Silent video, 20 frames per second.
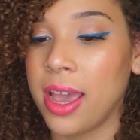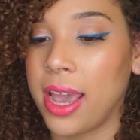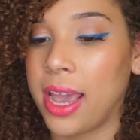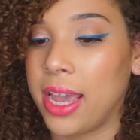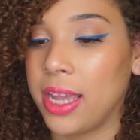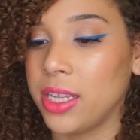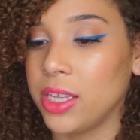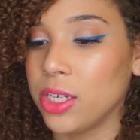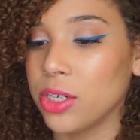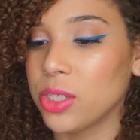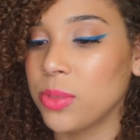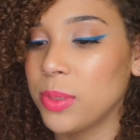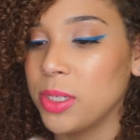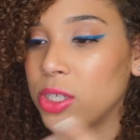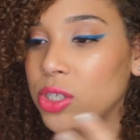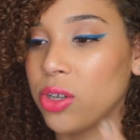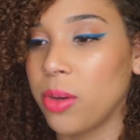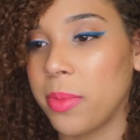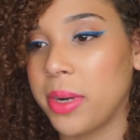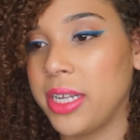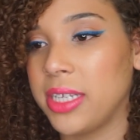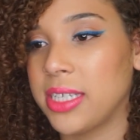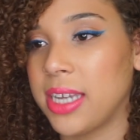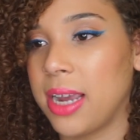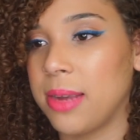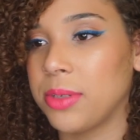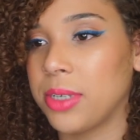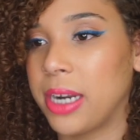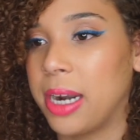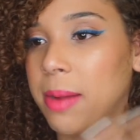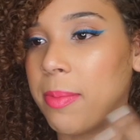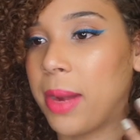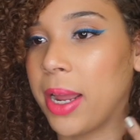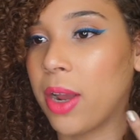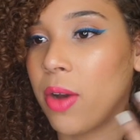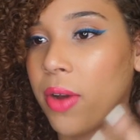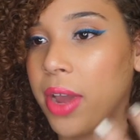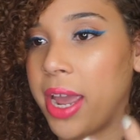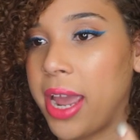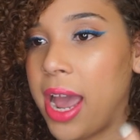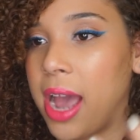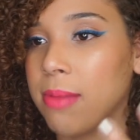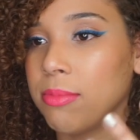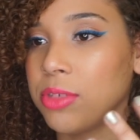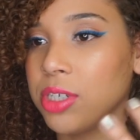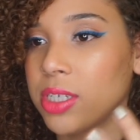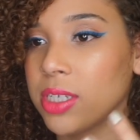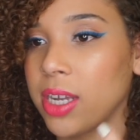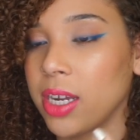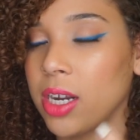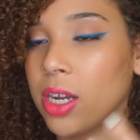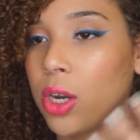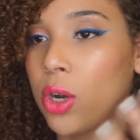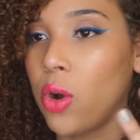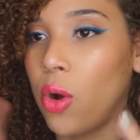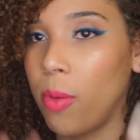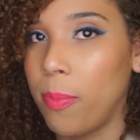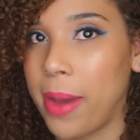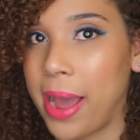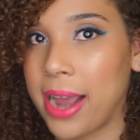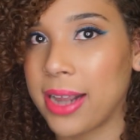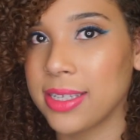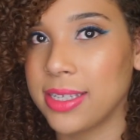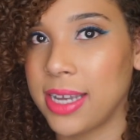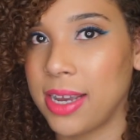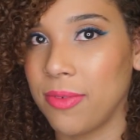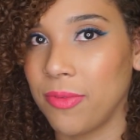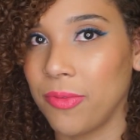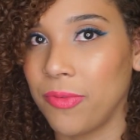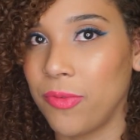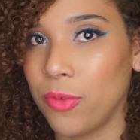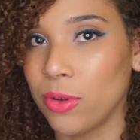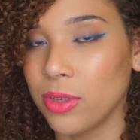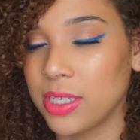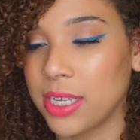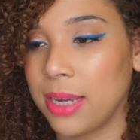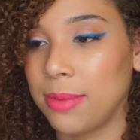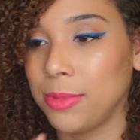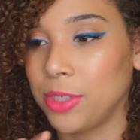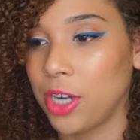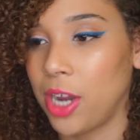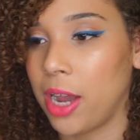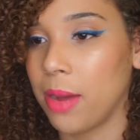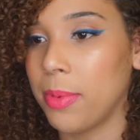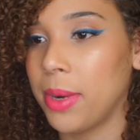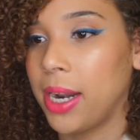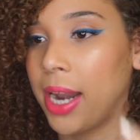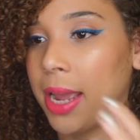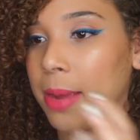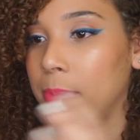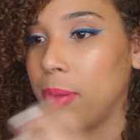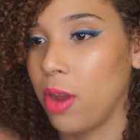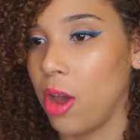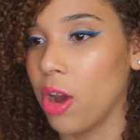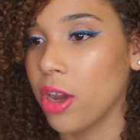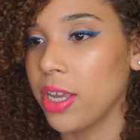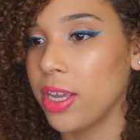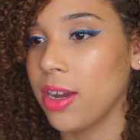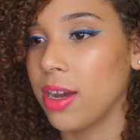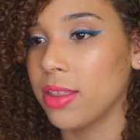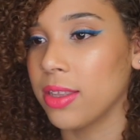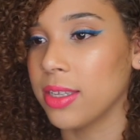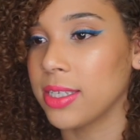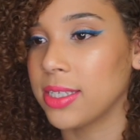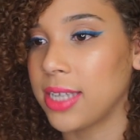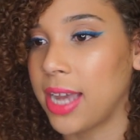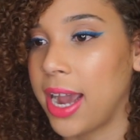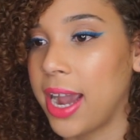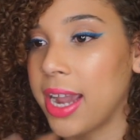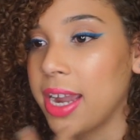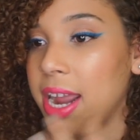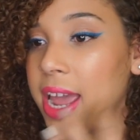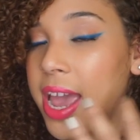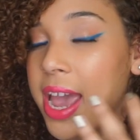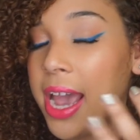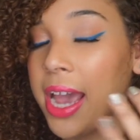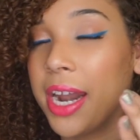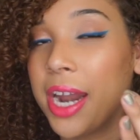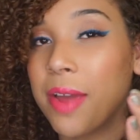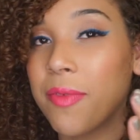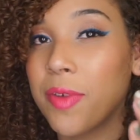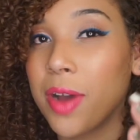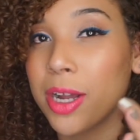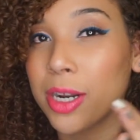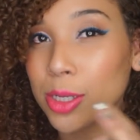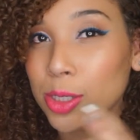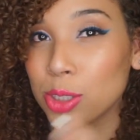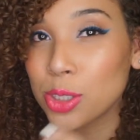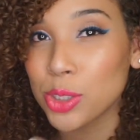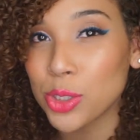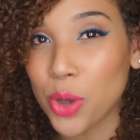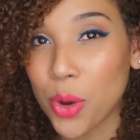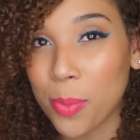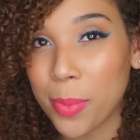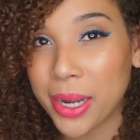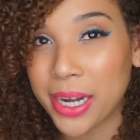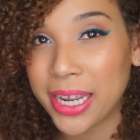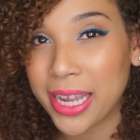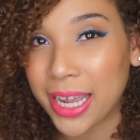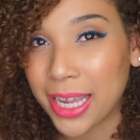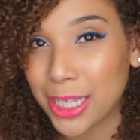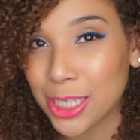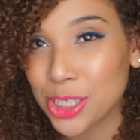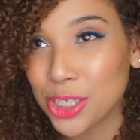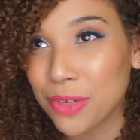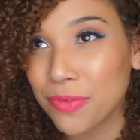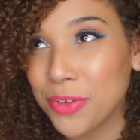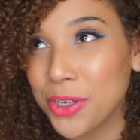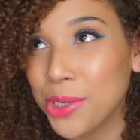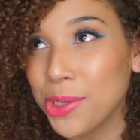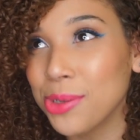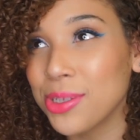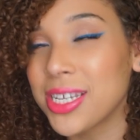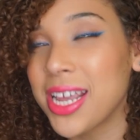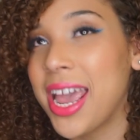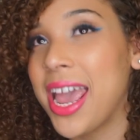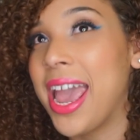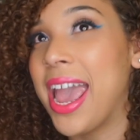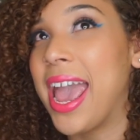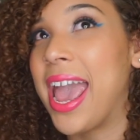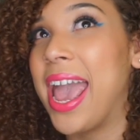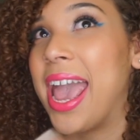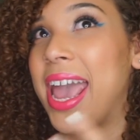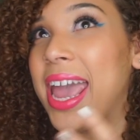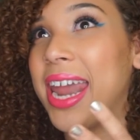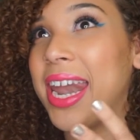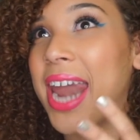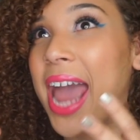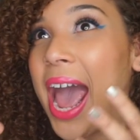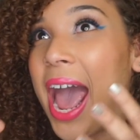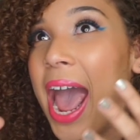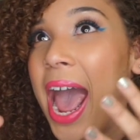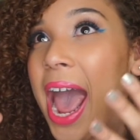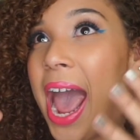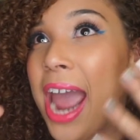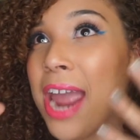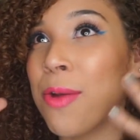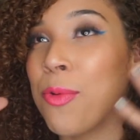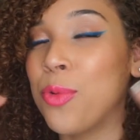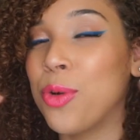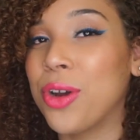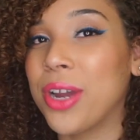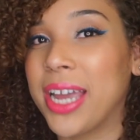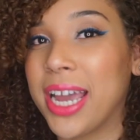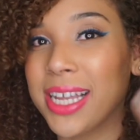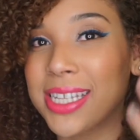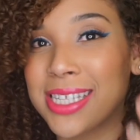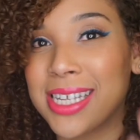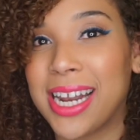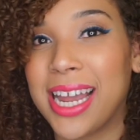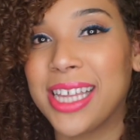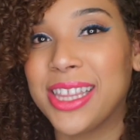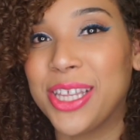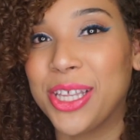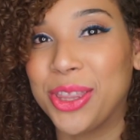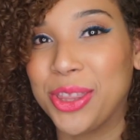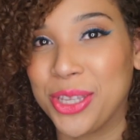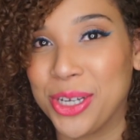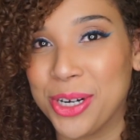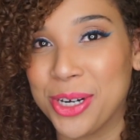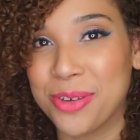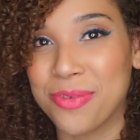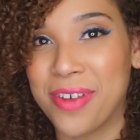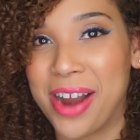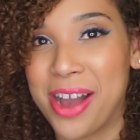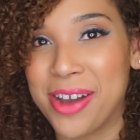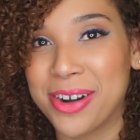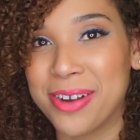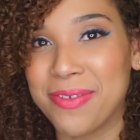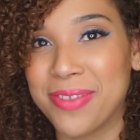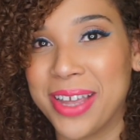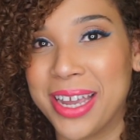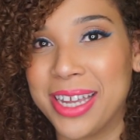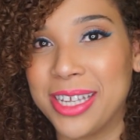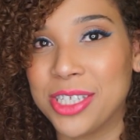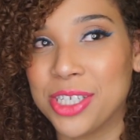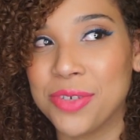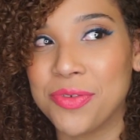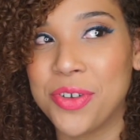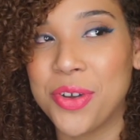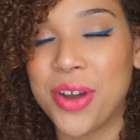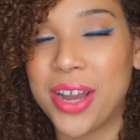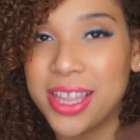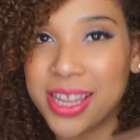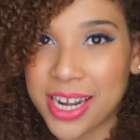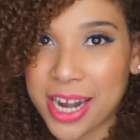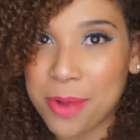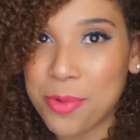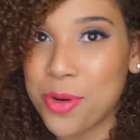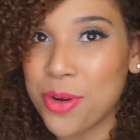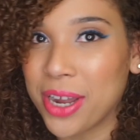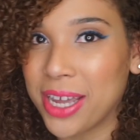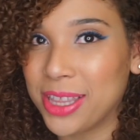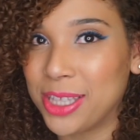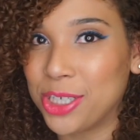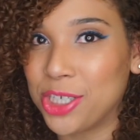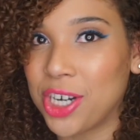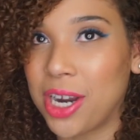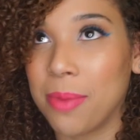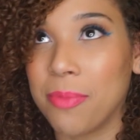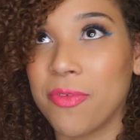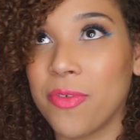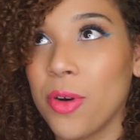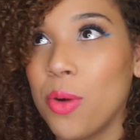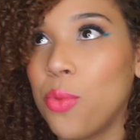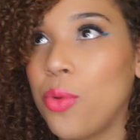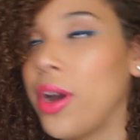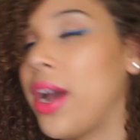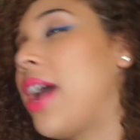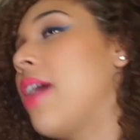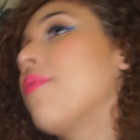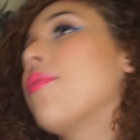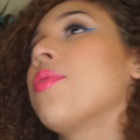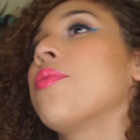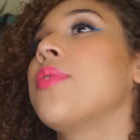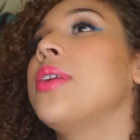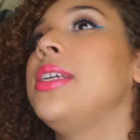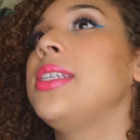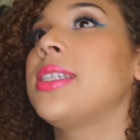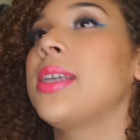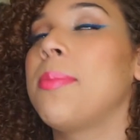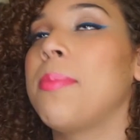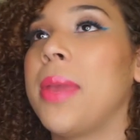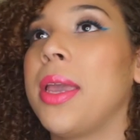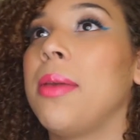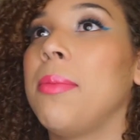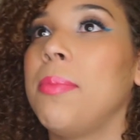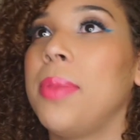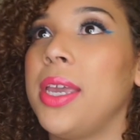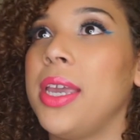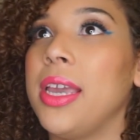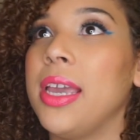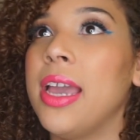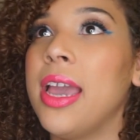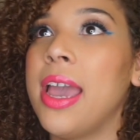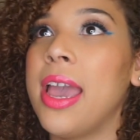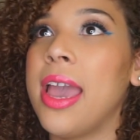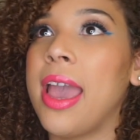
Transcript: And there's been so many times that I'm like, okay, I'm just gonna go back to have a full-time job and, like, blogging on the side. And I've gone on so many interviews, and I will get to, like, the 3rd round of the interview, and then I won't get the job for whatever reason may be.